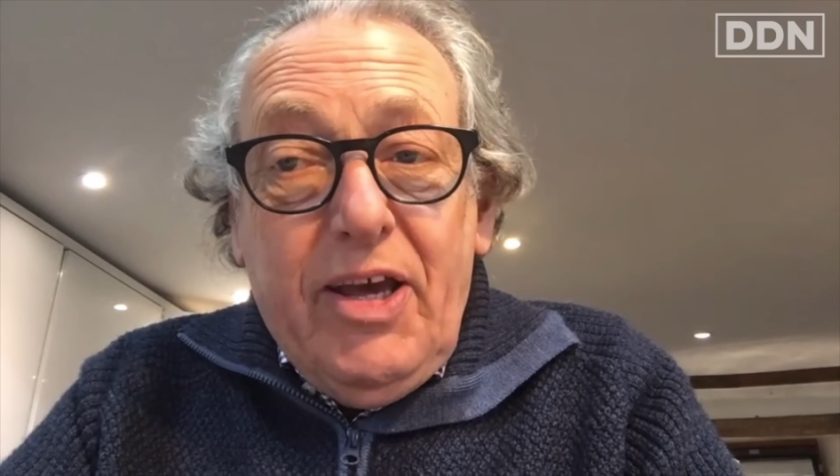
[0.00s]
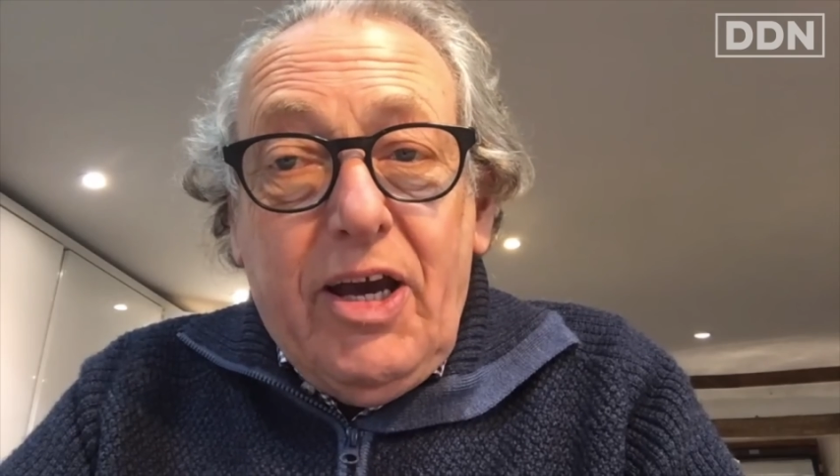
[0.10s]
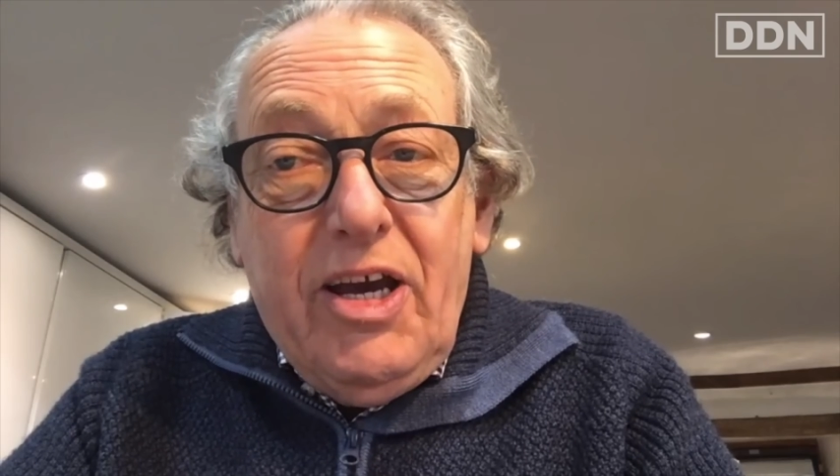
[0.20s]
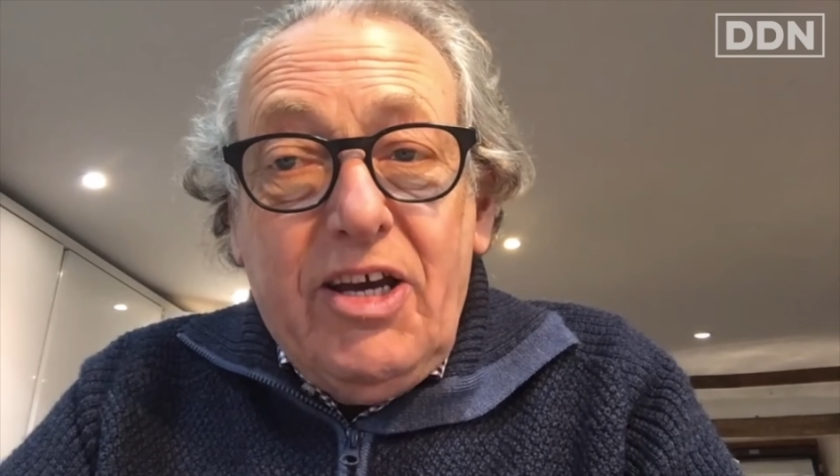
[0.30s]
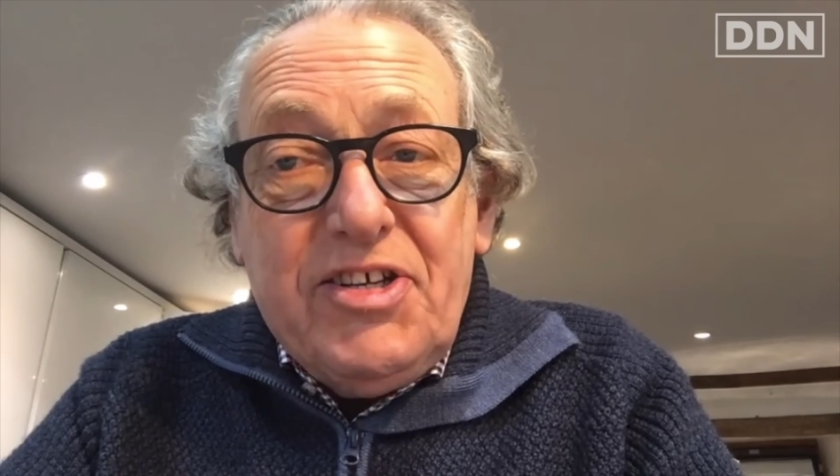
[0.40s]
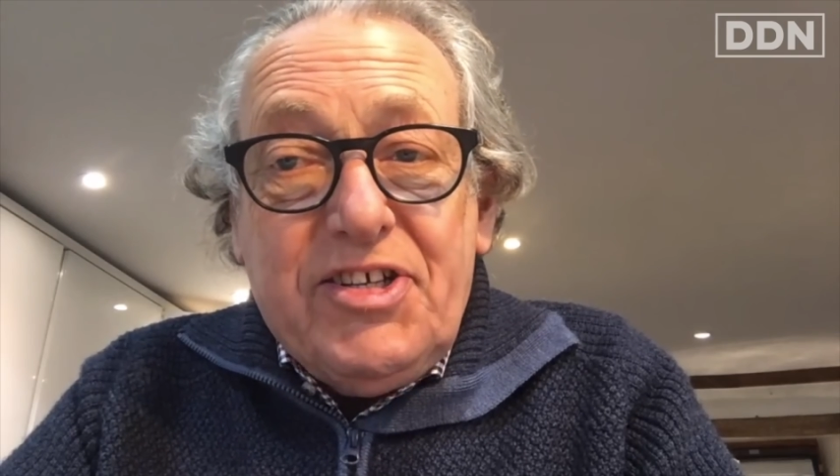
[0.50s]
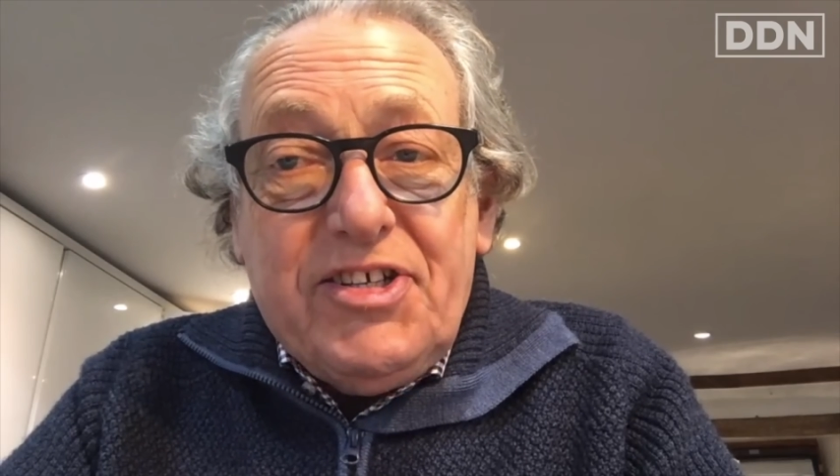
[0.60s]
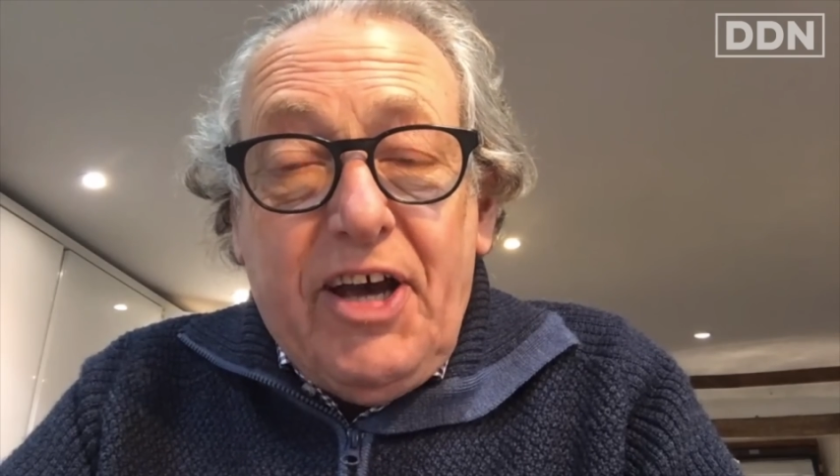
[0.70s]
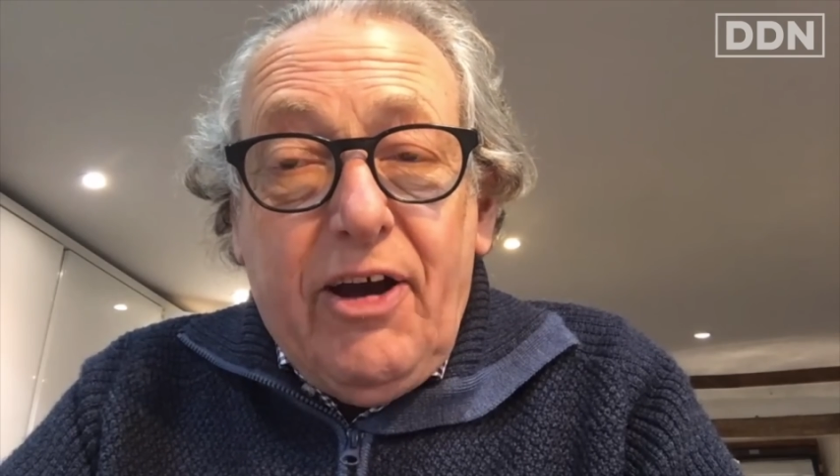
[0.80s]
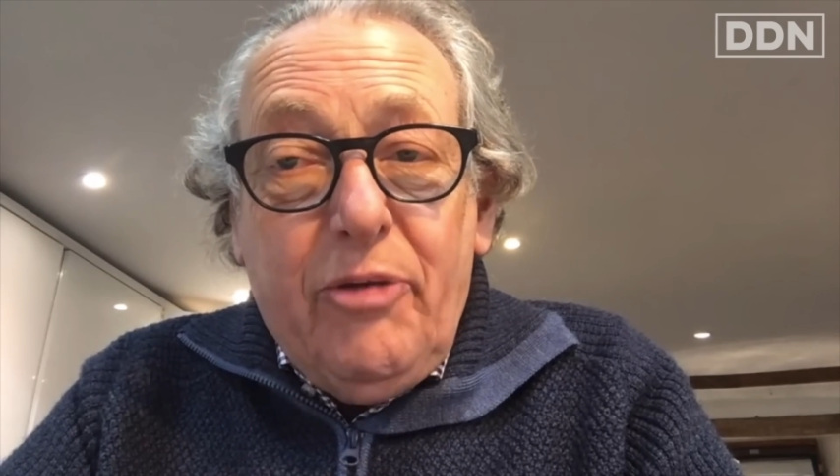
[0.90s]
is
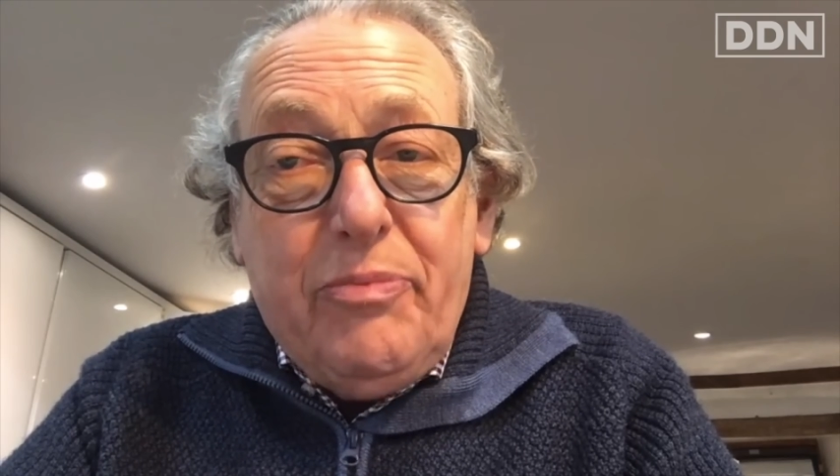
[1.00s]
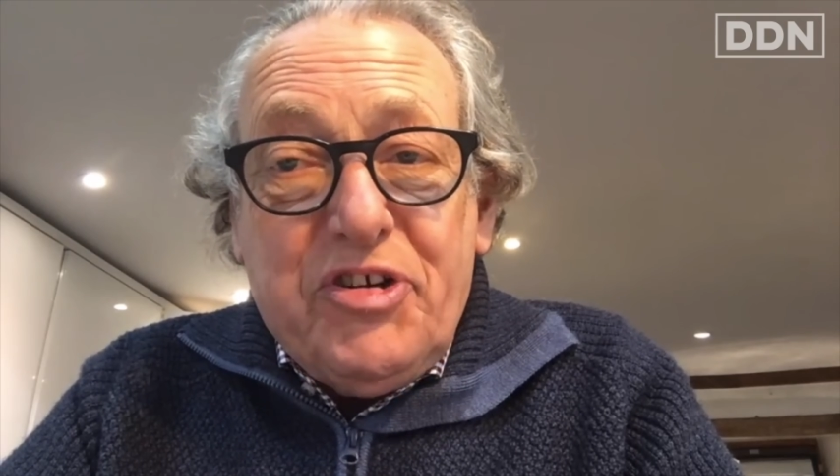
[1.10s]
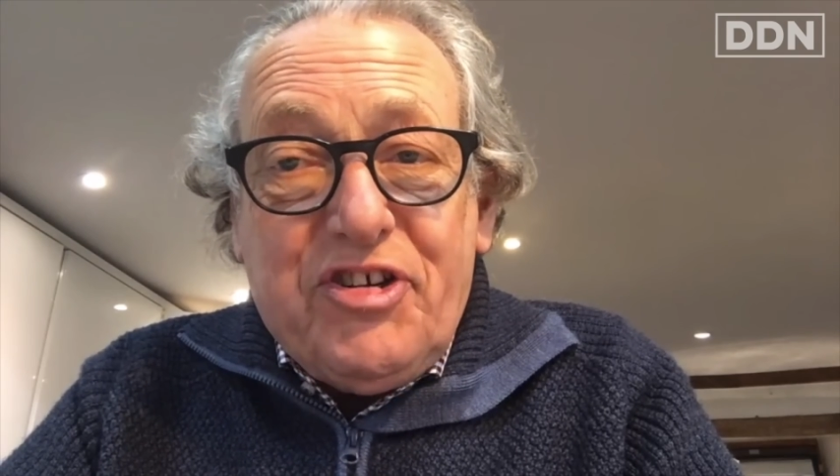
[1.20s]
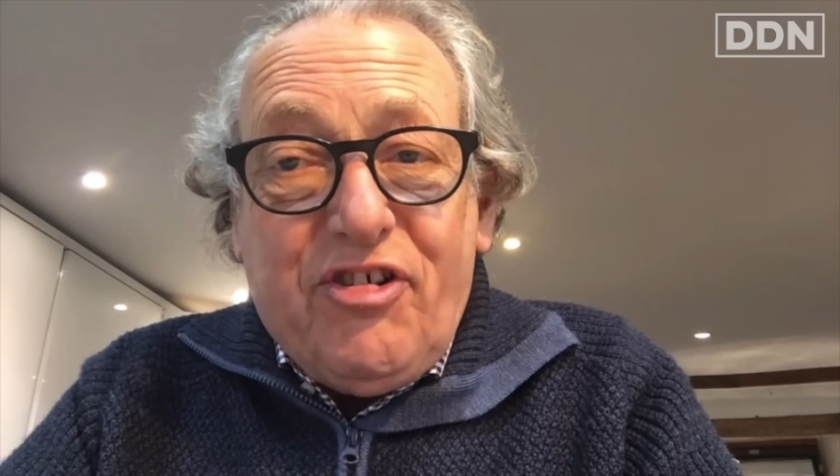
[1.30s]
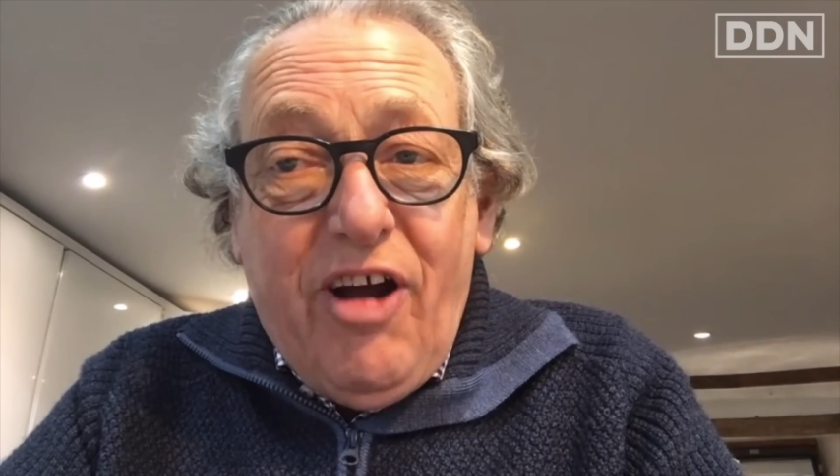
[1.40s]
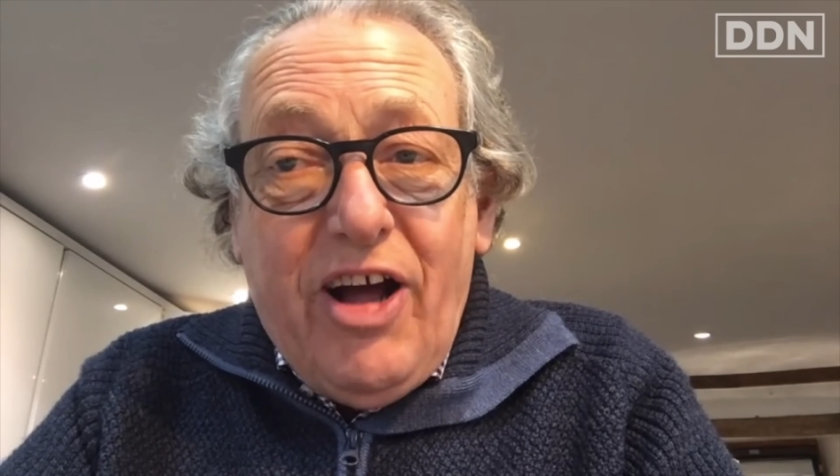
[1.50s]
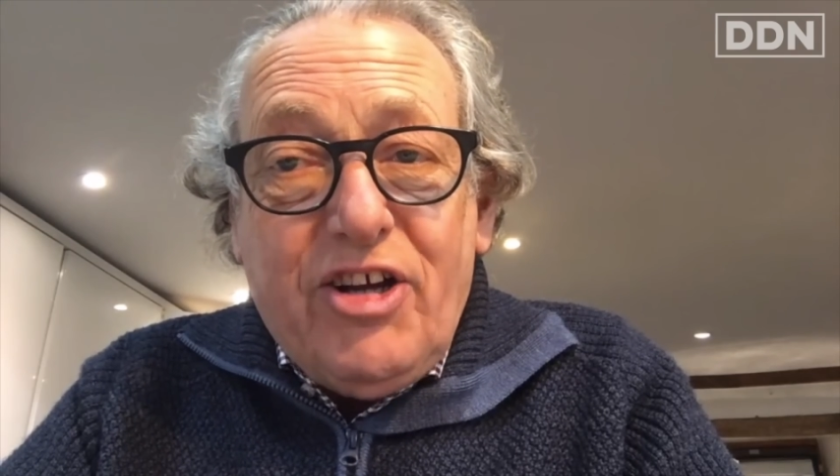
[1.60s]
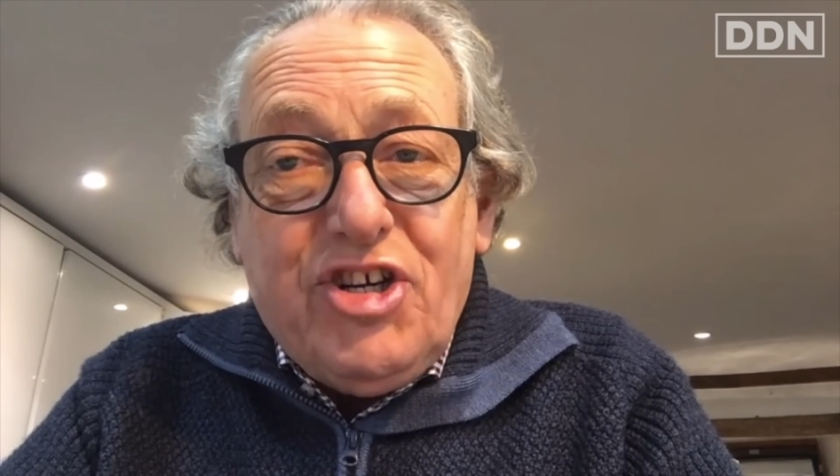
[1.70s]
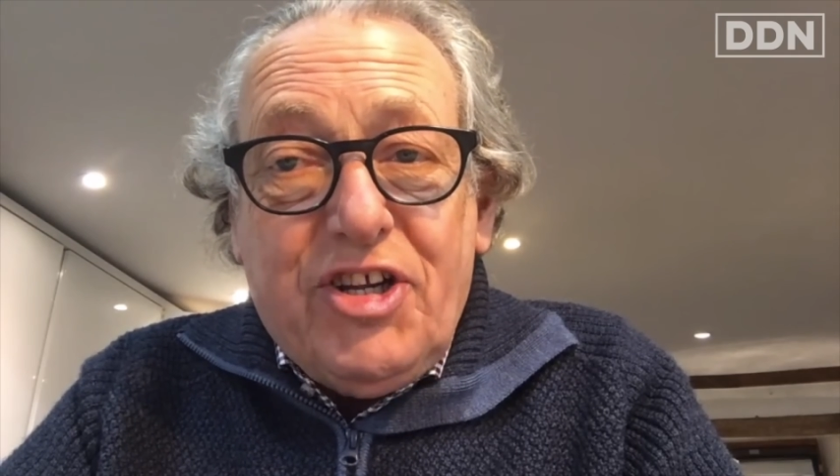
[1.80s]
up to scratch,